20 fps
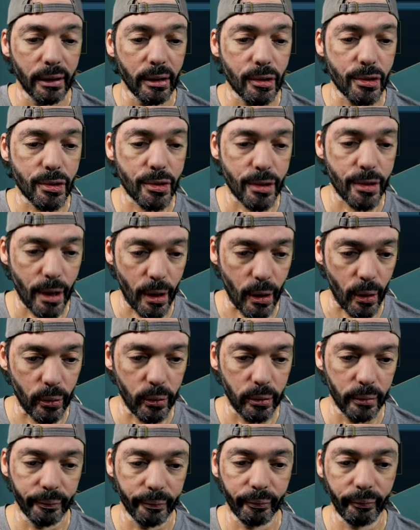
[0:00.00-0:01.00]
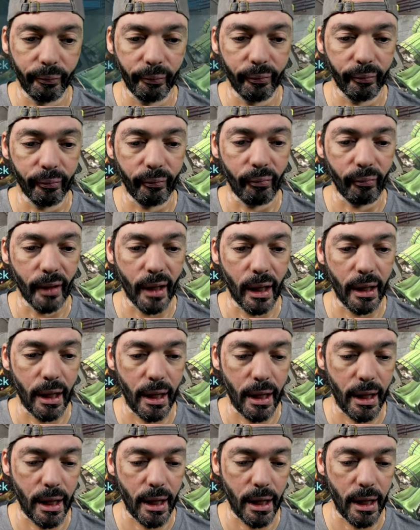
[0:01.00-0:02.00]
So,
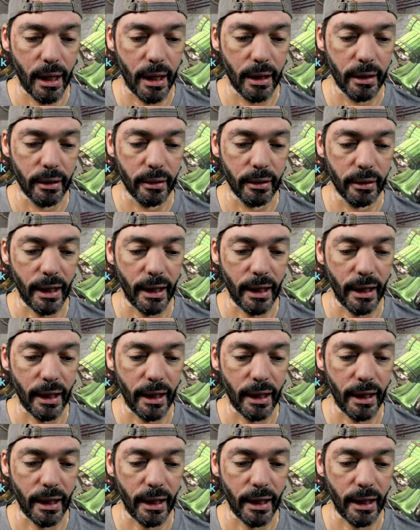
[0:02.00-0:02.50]
and